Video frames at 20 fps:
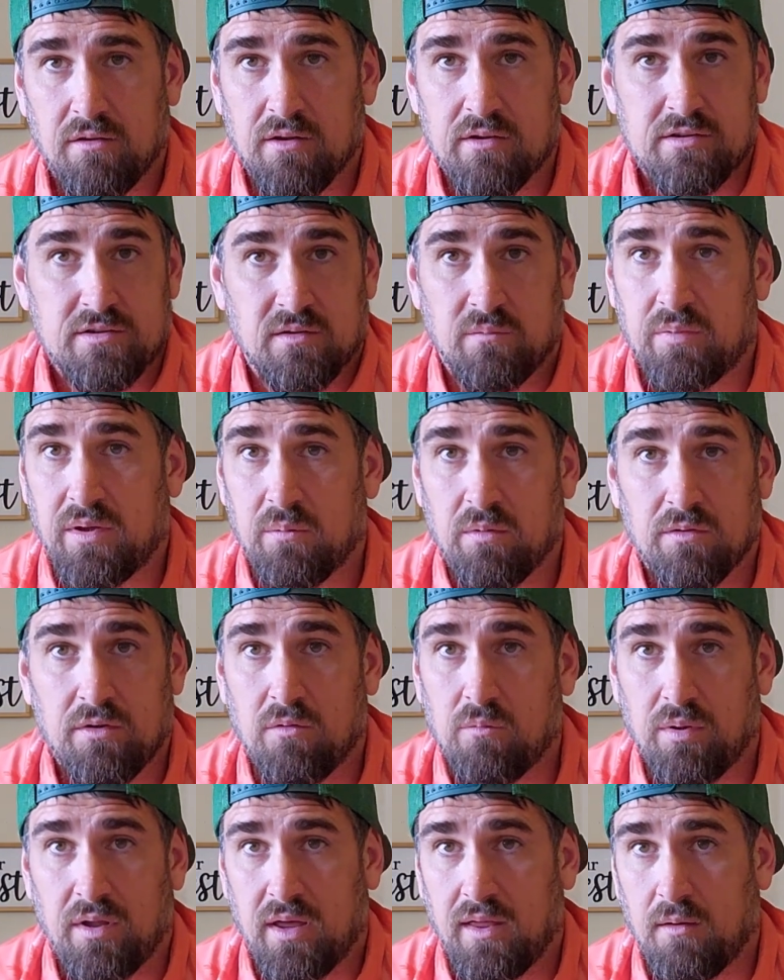this, some people don't
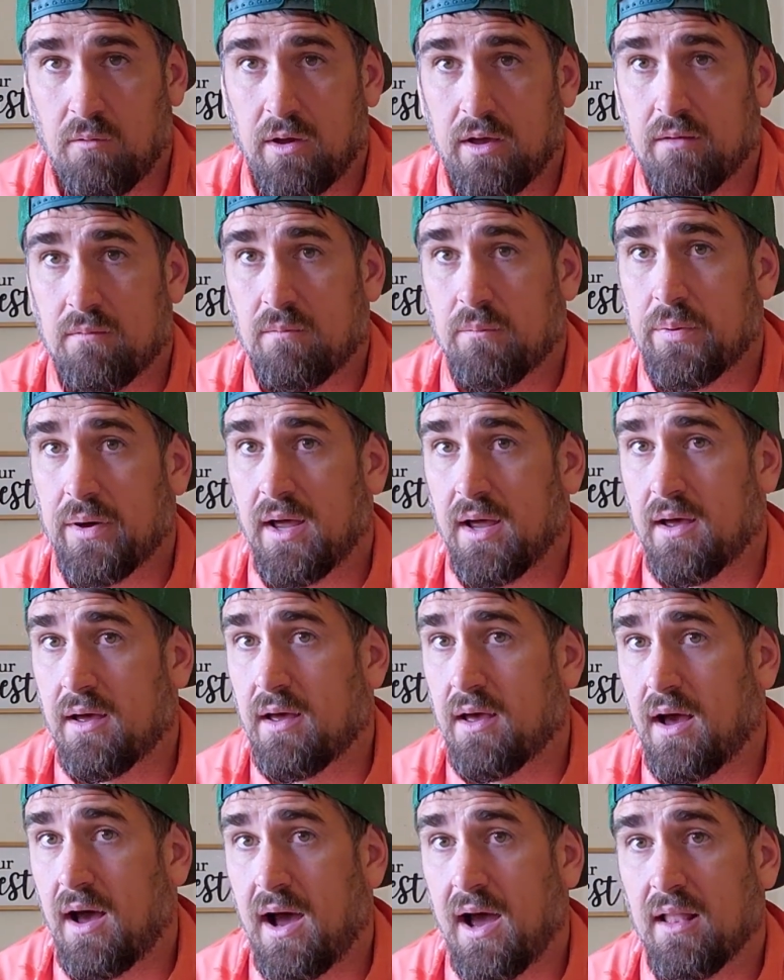play that way.
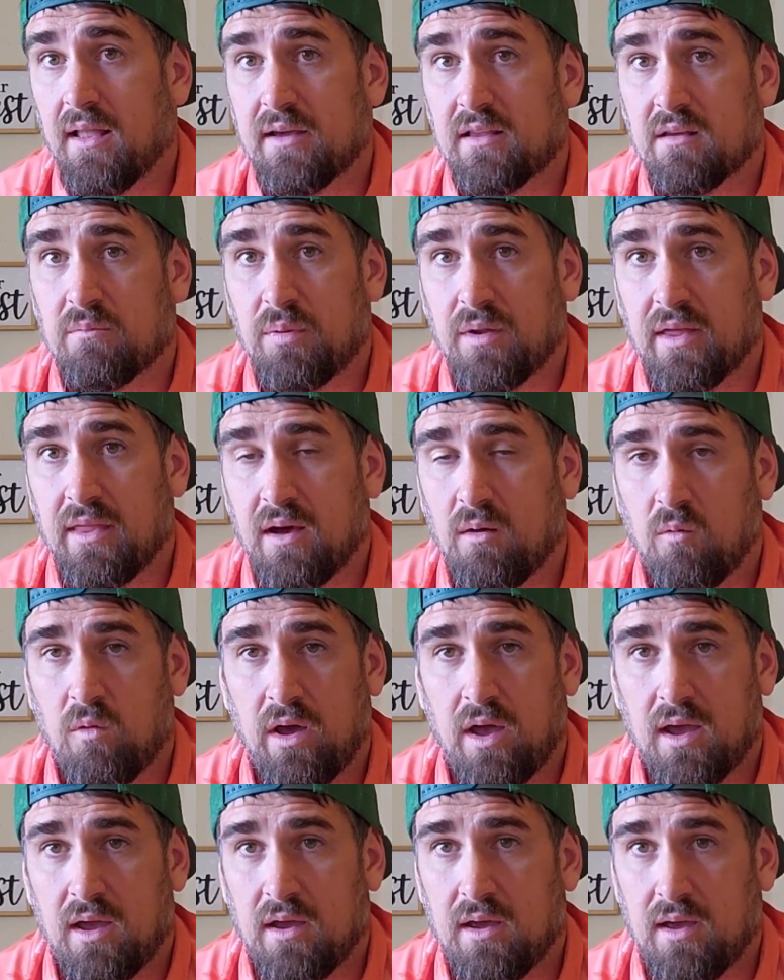But I like to play that
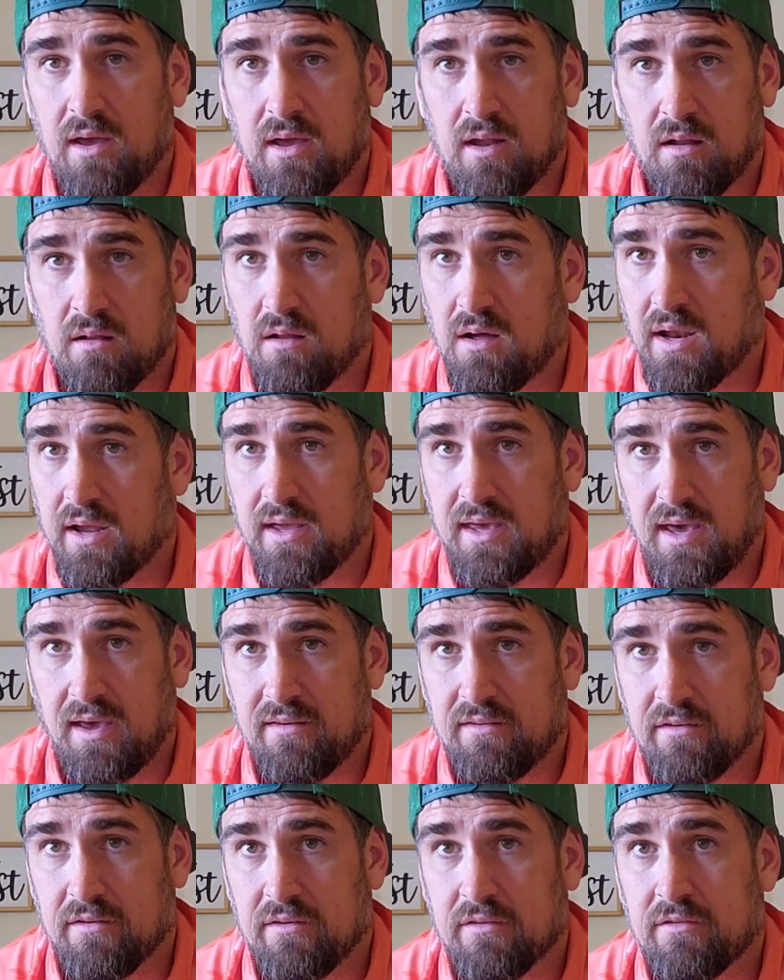way in a lot of
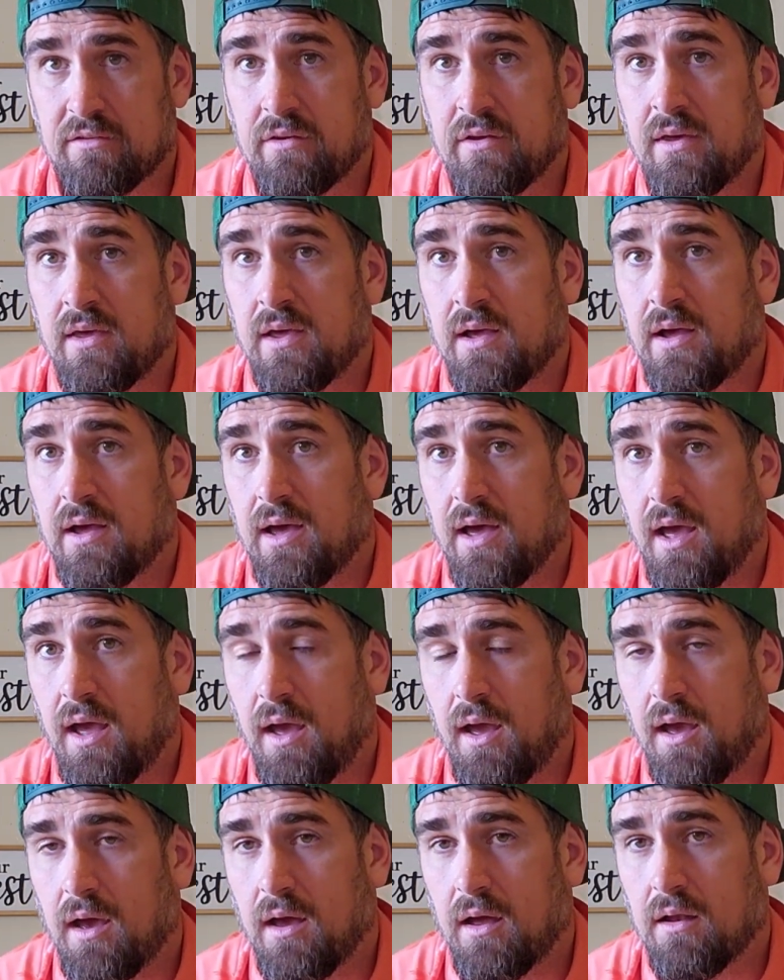cases.
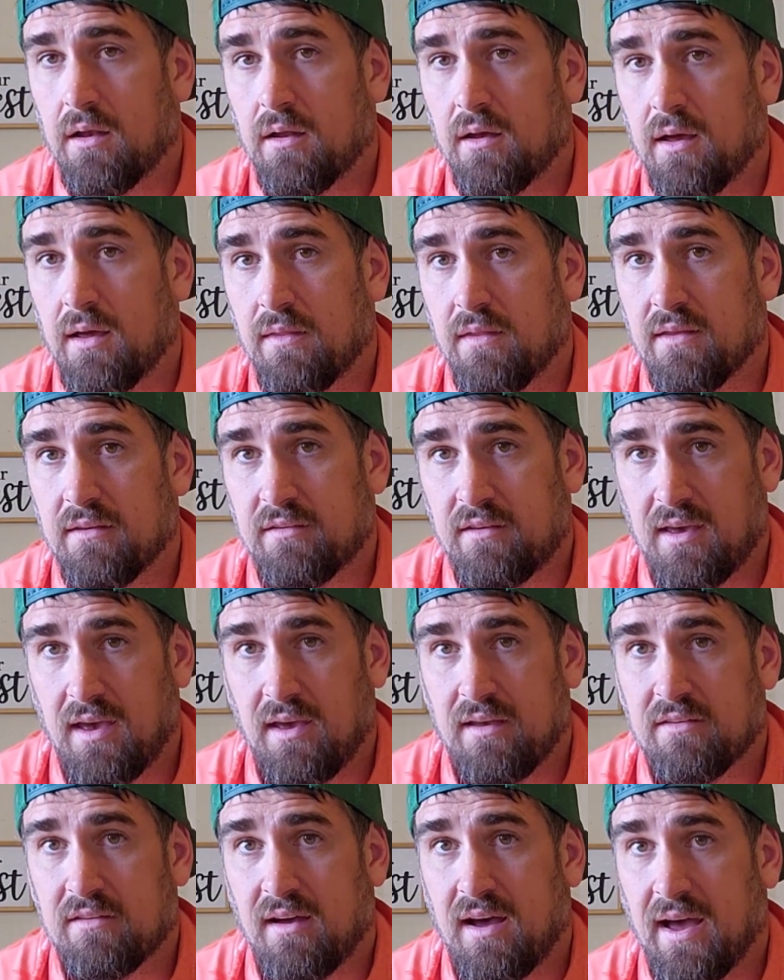And in this
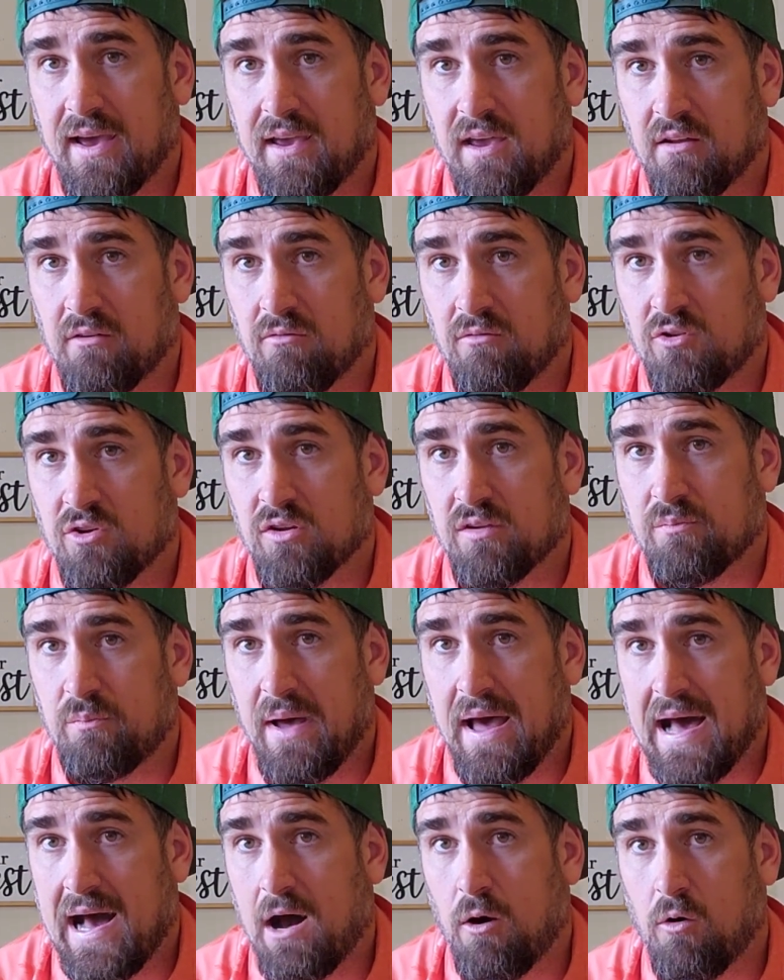case, I can just
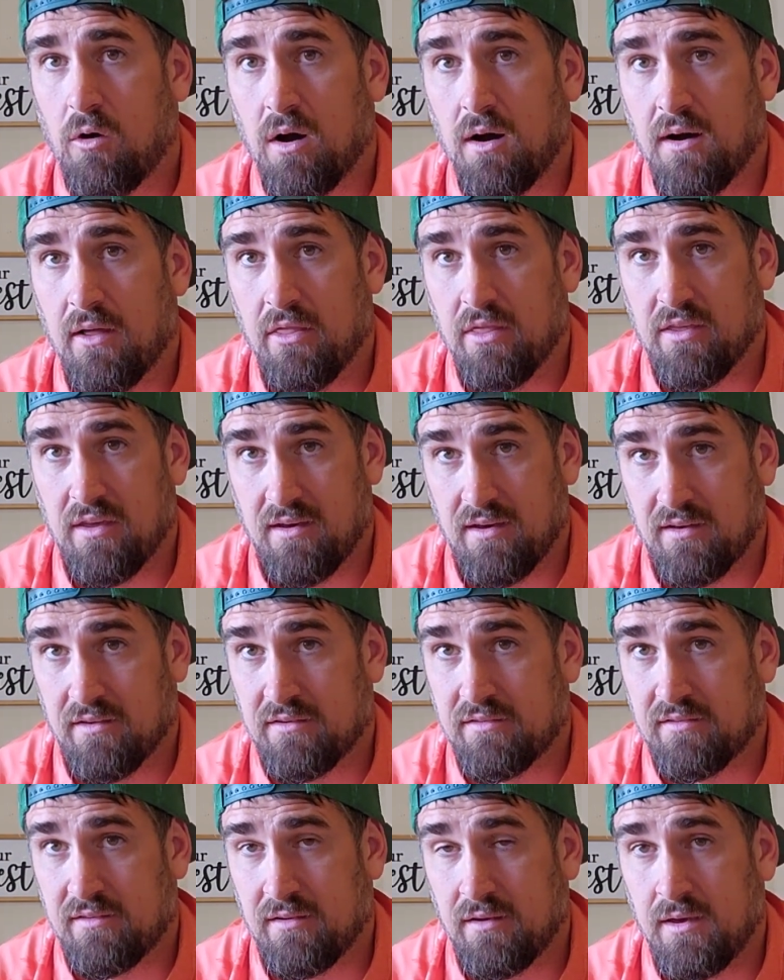power on
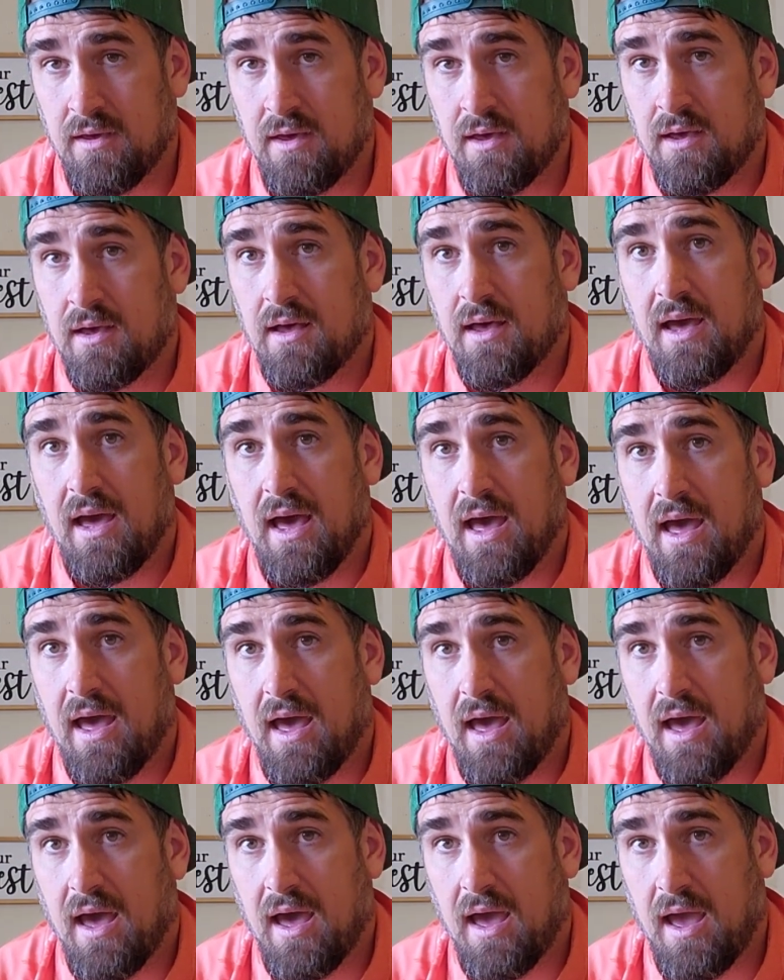this
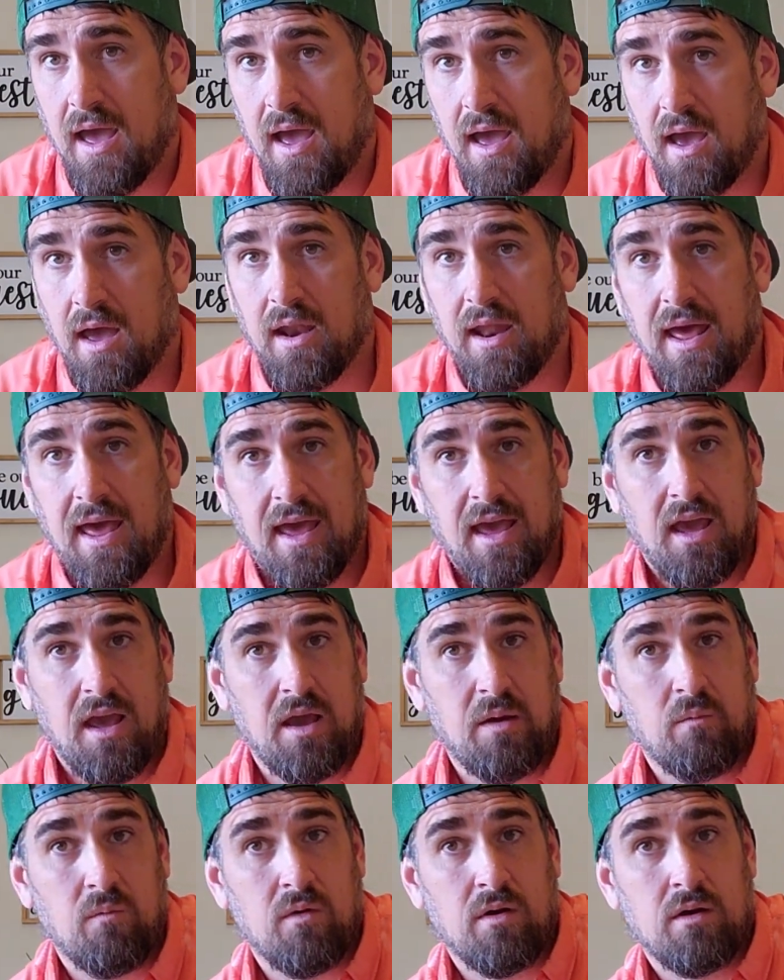and
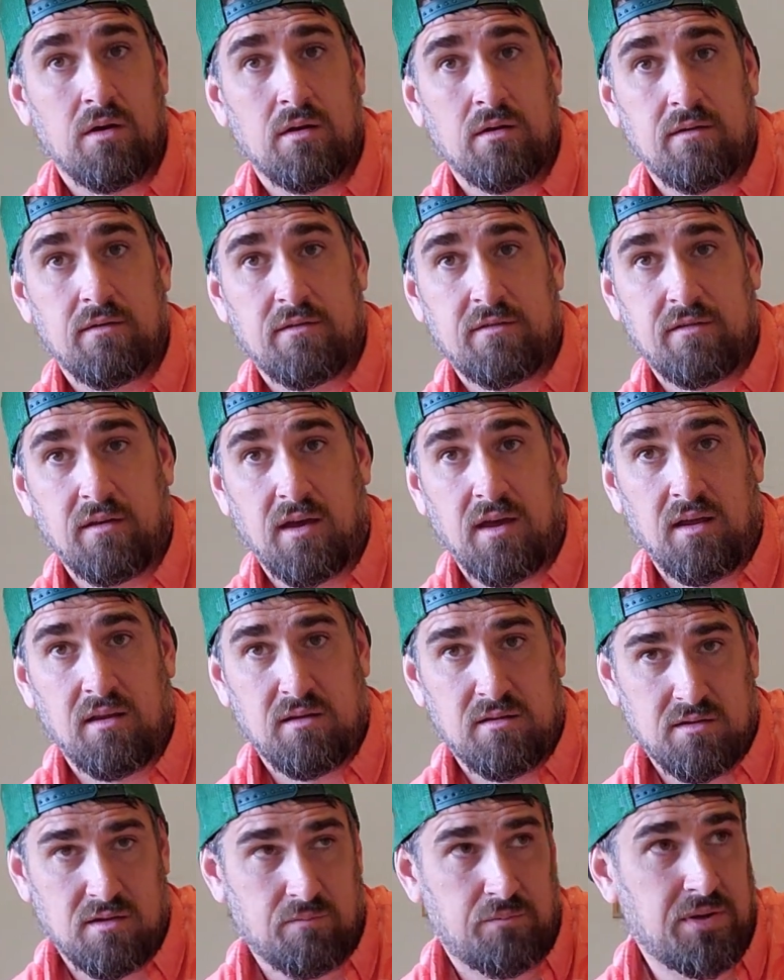aim, say,
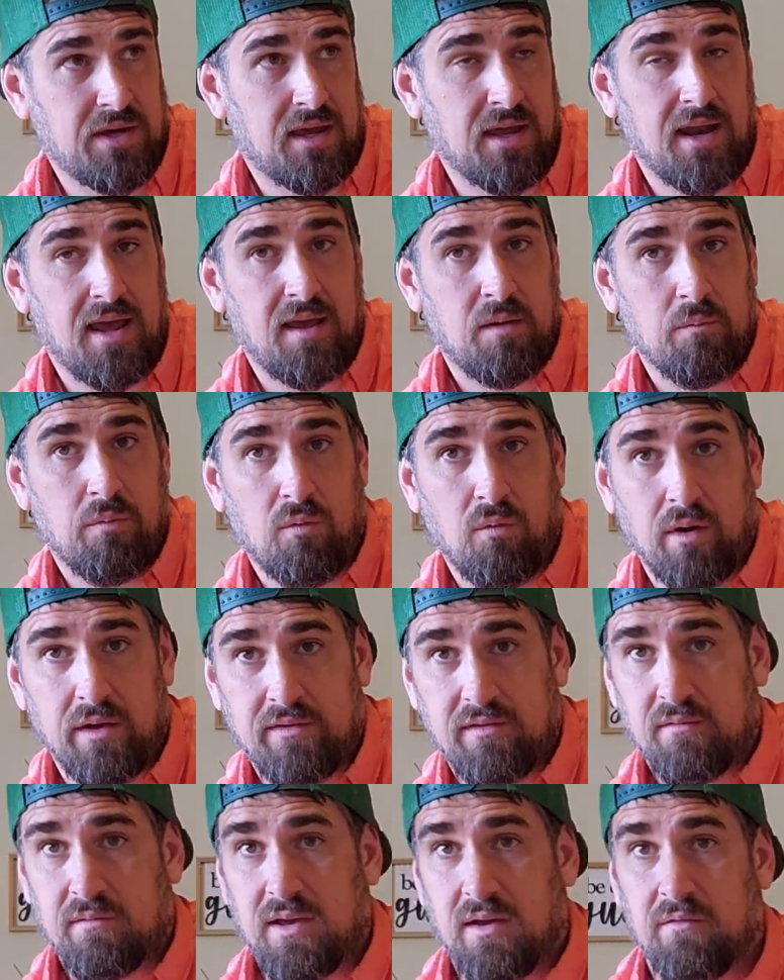pick an aim point.
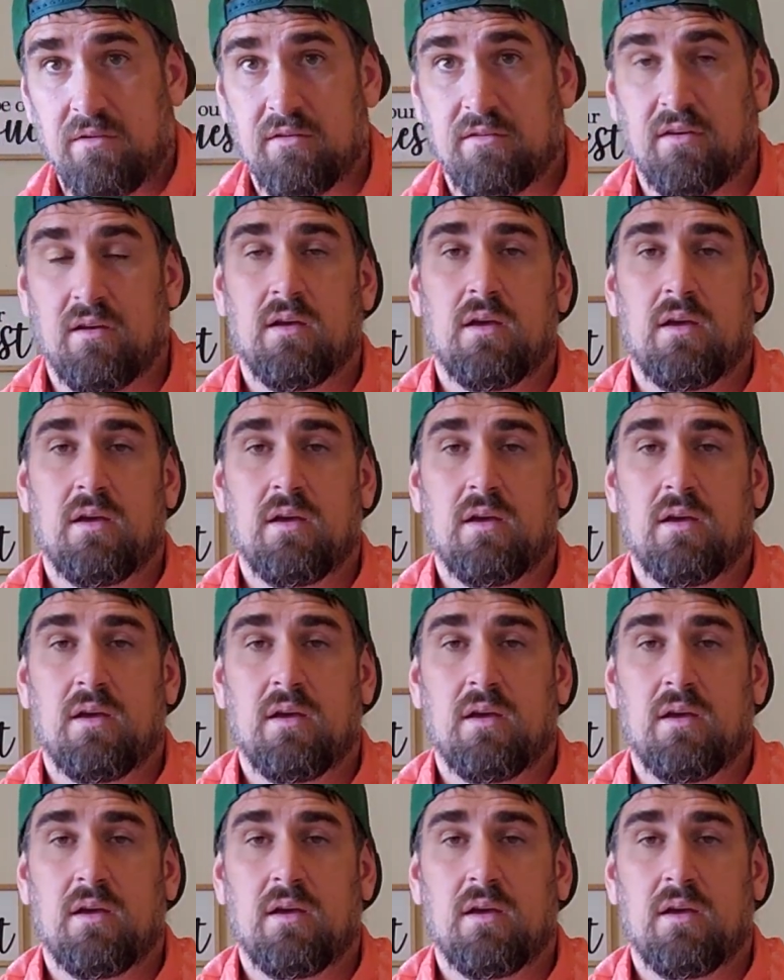Sometimes there's